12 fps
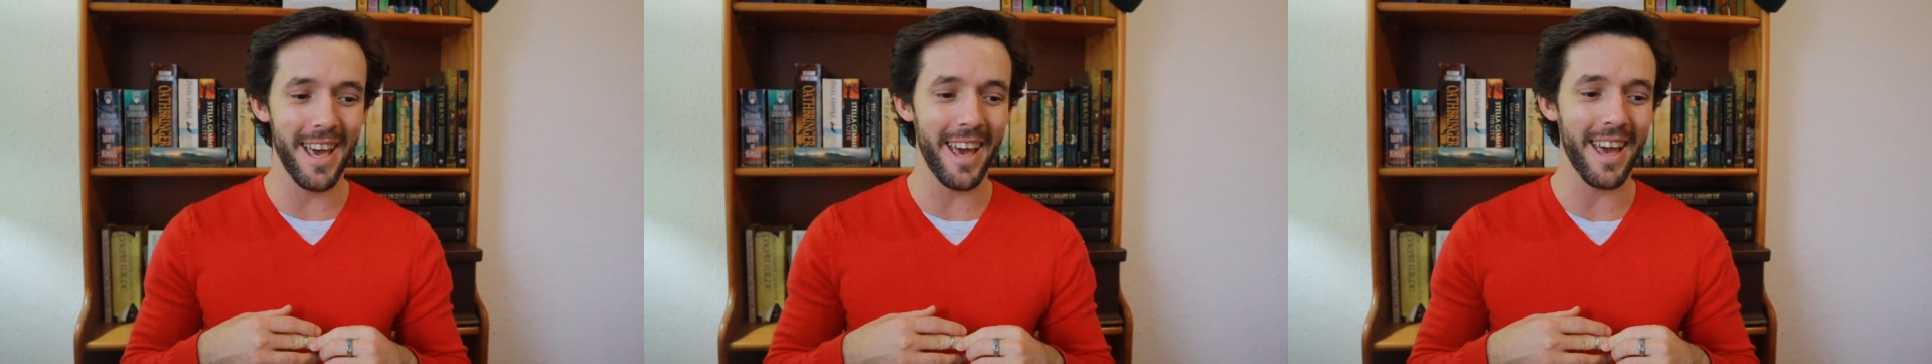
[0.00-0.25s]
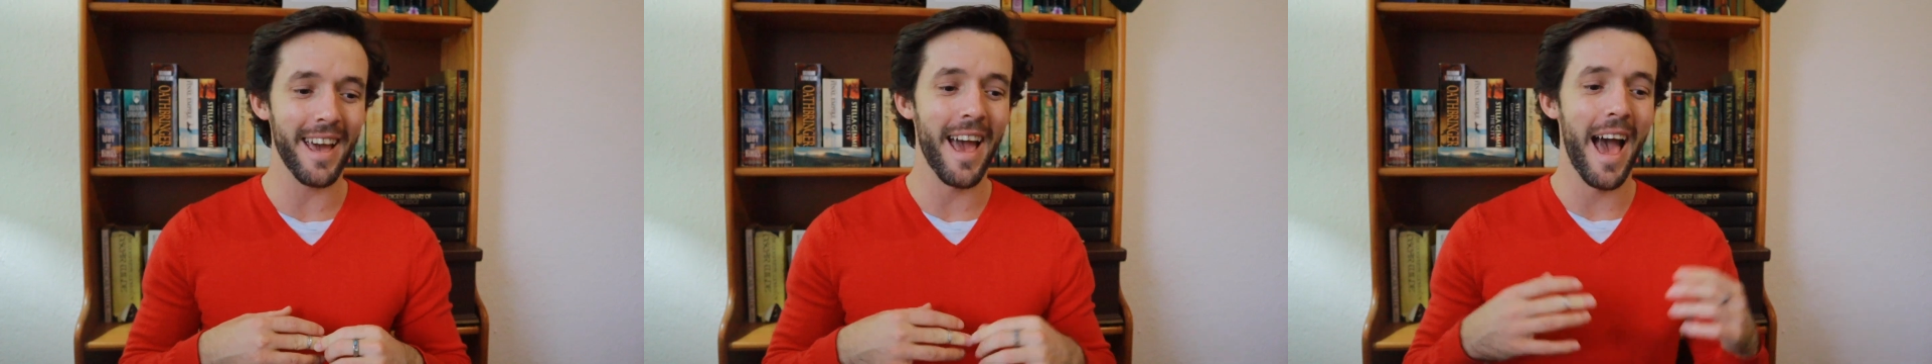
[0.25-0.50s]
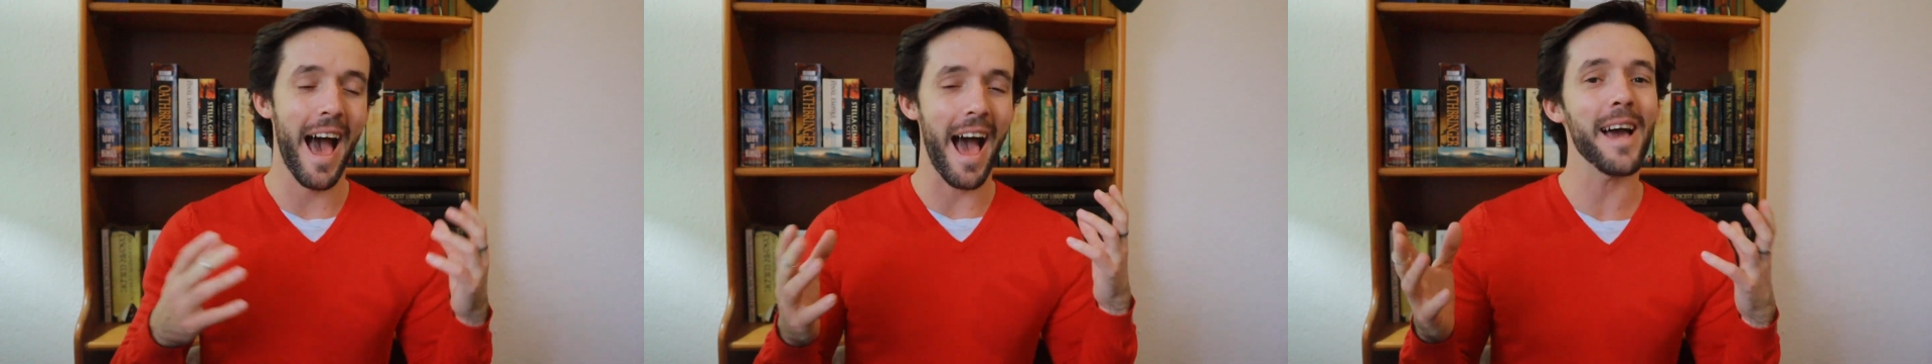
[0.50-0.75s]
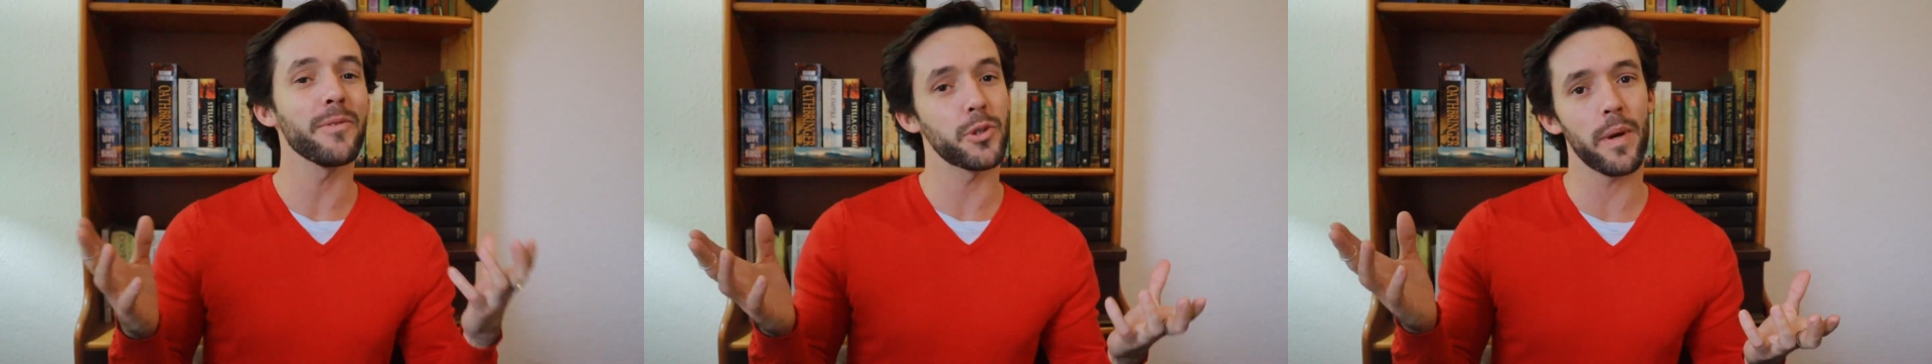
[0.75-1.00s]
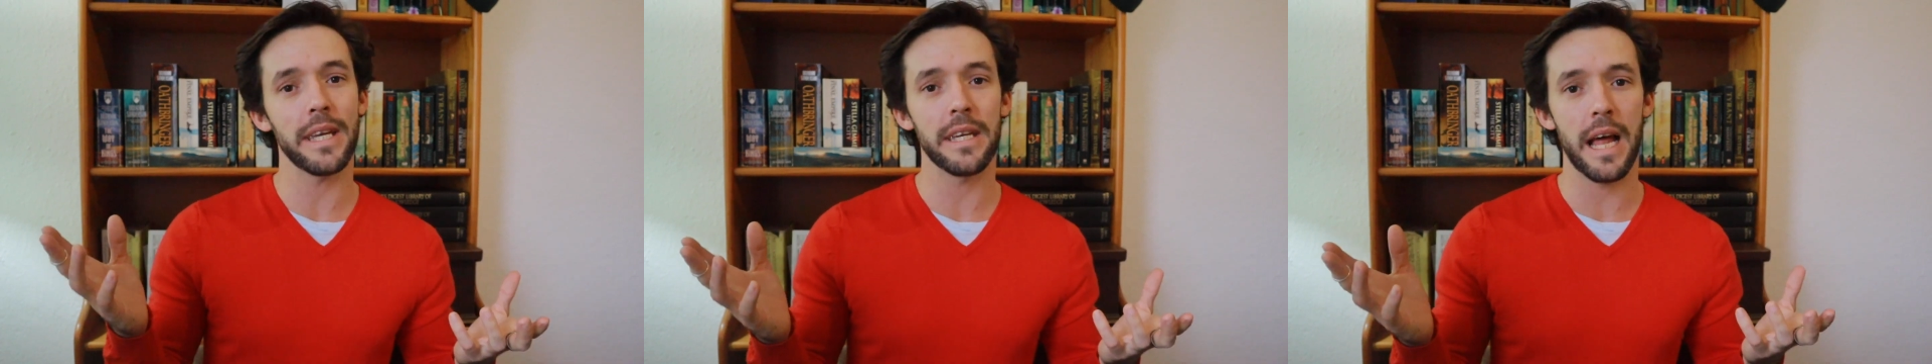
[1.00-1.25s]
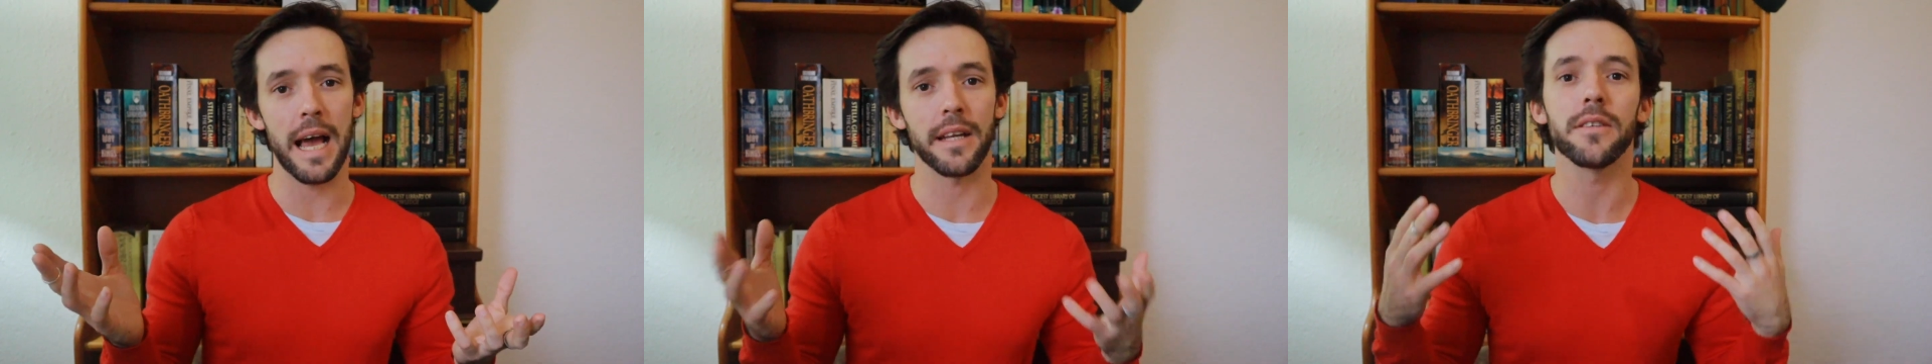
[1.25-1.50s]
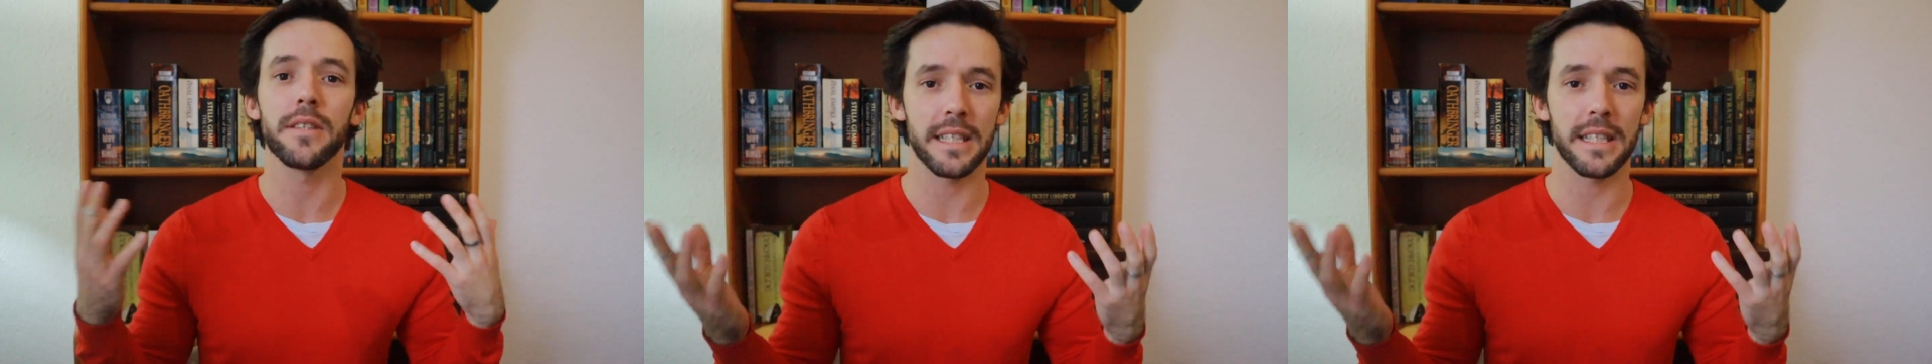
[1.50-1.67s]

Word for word: I'm 29.